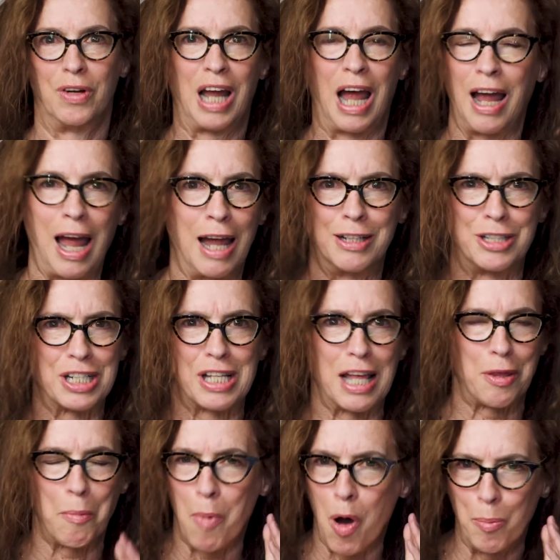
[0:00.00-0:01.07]
I just at
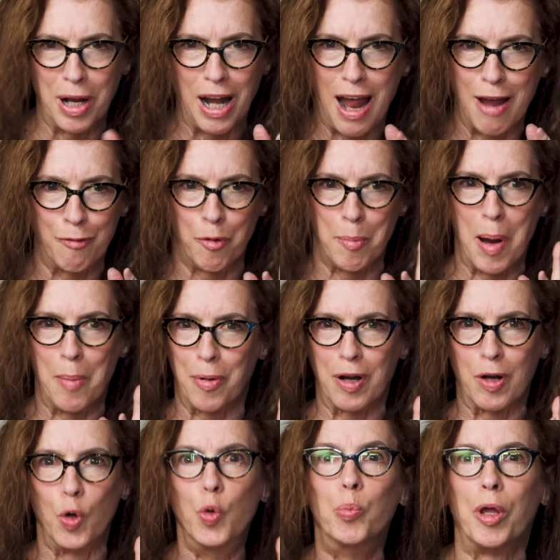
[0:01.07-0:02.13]
the moment
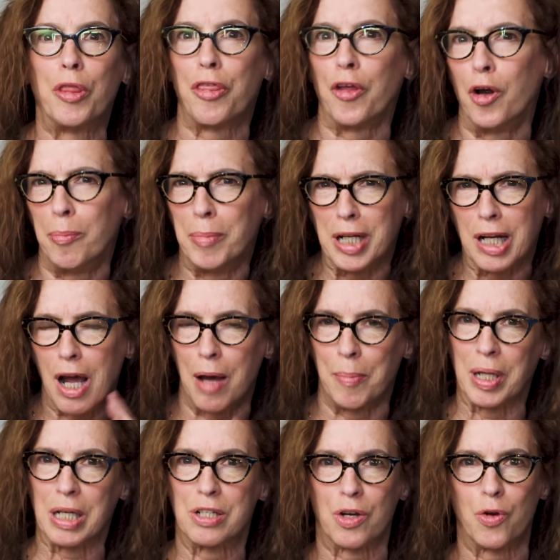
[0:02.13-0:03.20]
remembered Uma Thurman
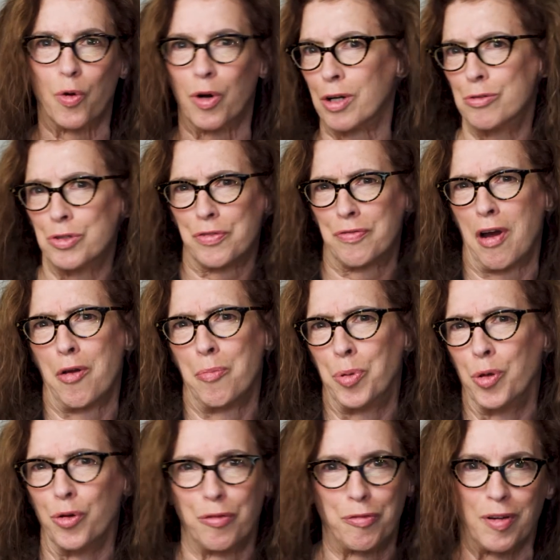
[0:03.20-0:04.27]
coming to court, who's very
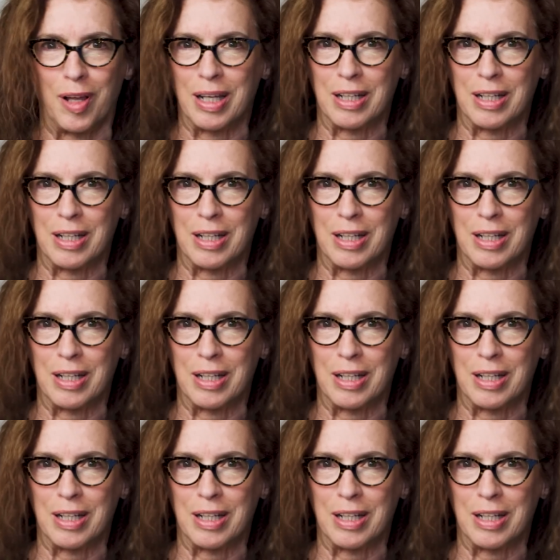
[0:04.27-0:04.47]
beautiful,